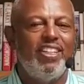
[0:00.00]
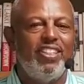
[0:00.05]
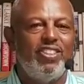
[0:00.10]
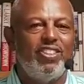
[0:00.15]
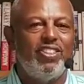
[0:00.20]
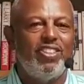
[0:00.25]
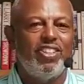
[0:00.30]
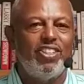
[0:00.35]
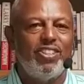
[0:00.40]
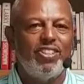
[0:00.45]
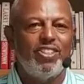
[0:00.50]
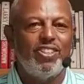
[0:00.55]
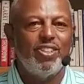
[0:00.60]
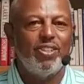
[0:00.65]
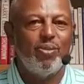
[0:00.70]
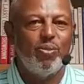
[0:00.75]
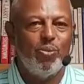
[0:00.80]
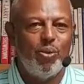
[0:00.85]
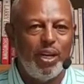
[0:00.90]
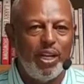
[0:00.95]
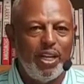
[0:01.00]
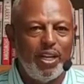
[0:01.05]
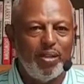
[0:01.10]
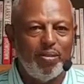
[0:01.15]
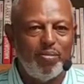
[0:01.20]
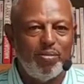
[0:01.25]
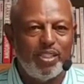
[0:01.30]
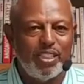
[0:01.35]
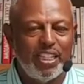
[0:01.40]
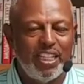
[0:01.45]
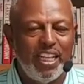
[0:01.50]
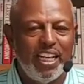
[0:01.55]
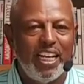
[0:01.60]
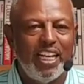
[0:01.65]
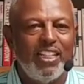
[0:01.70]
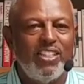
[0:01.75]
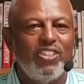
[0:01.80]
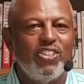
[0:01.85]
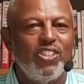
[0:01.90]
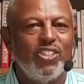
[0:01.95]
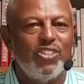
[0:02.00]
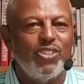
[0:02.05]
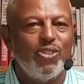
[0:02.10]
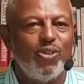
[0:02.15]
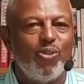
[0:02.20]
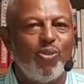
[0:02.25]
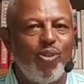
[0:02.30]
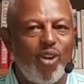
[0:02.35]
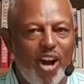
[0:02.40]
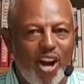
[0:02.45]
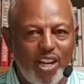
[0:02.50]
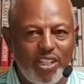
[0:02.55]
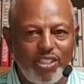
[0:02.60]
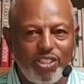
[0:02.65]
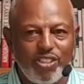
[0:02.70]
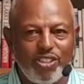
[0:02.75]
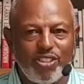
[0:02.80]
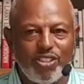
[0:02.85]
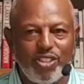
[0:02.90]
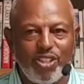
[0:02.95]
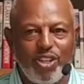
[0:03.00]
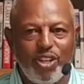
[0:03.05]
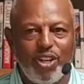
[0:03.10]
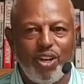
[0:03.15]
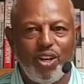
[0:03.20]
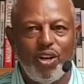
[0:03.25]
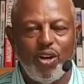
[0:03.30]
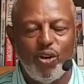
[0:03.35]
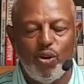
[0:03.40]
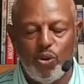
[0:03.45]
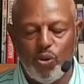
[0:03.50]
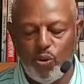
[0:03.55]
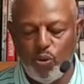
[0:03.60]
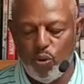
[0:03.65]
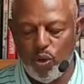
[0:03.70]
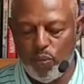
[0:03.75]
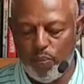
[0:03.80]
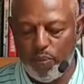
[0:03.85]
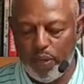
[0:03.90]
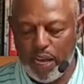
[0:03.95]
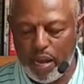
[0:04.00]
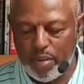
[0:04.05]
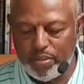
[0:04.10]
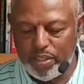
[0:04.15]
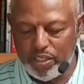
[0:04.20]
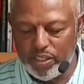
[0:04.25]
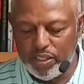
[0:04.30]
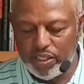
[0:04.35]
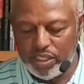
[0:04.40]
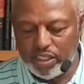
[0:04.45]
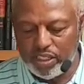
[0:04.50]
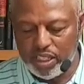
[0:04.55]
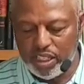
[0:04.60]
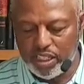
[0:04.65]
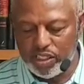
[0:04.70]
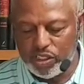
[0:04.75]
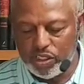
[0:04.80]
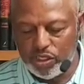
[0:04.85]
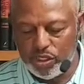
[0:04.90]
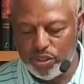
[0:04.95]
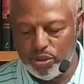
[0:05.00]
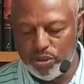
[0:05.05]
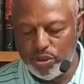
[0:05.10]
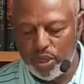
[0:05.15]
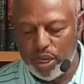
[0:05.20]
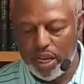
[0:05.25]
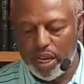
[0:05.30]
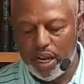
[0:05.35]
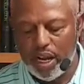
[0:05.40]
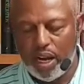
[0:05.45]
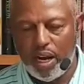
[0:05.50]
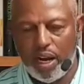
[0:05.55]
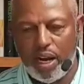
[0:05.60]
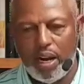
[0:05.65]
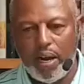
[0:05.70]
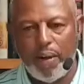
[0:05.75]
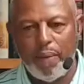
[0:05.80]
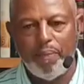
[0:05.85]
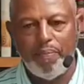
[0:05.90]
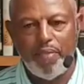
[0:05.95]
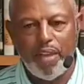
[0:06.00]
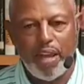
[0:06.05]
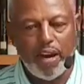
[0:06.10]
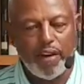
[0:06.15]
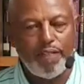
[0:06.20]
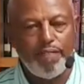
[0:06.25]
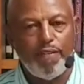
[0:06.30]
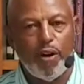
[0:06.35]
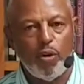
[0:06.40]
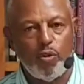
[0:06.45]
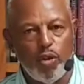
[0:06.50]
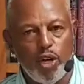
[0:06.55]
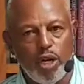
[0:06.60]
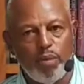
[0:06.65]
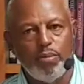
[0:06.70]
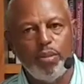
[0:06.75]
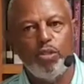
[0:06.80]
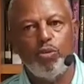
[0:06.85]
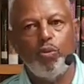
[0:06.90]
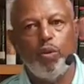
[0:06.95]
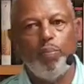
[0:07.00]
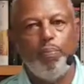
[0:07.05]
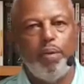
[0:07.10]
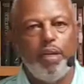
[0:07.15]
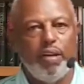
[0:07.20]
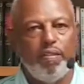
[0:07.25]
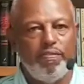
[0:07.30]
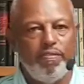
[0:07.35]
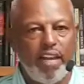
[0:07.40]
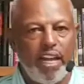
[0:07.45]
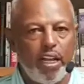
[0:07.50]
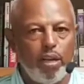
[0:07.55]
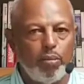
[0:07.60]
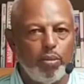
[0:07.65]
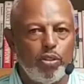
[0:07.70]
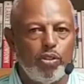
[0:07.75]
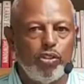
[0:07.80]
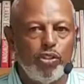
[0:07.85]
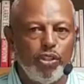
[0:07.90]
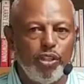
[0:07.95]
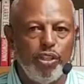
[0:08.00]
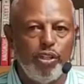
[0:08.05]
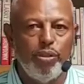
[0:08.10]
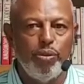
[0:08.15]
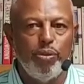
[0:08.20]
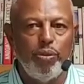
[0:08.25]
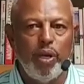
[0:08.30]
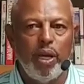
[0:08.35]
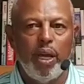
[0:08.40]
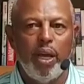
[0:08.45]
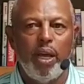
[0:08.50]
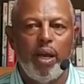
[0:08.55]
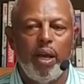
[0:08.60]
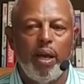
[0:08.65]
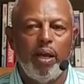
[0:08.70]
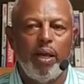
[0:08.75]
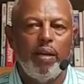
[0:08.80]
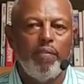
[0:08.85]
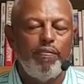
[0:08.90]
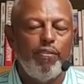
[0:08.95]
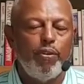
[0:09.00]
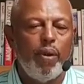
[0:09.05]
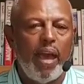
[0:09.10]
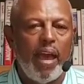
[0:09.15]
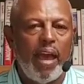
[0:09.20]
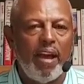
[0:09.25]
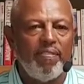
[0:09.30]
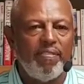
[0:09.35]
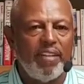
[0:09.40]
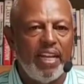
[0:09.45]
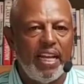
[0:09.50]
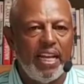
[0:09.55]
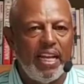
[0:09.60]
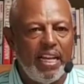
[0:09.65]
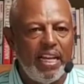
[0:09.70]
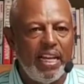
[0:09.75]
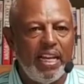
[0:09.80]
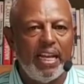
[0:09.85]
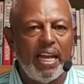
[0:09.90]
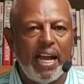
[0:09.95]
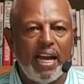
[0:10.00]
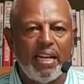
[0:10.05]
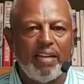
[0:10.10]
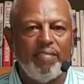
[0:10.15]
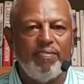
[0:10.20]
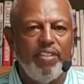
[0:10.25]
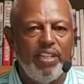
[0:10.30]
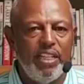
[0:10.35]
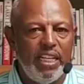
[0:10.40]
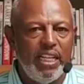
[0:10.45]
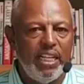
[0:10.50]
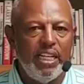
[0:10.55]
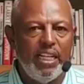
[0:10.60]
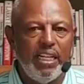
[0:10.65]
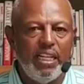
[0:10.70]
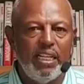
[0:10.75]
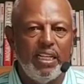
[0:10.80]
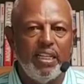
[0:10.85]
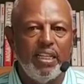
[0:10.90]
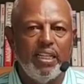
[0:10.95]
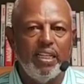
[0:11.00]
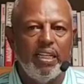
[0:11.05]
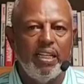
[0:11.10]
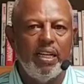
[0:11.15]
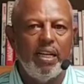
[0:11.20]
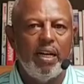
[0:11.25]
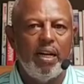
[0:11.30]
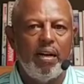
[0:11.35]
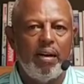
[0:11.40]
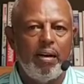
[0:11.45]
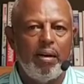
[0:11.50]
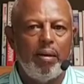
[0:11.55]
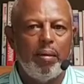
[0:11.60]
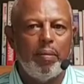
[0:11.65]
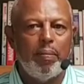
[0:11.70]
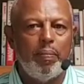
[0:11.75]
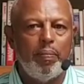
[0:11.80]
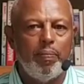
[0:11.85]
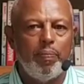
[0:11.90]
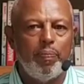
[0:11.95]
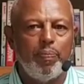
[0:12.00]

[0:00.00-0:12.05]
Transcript: Sister Williams and Sister Rogers, who will be able to assist you. Um, their phone numbers would be available to you. If you have any kind of need um,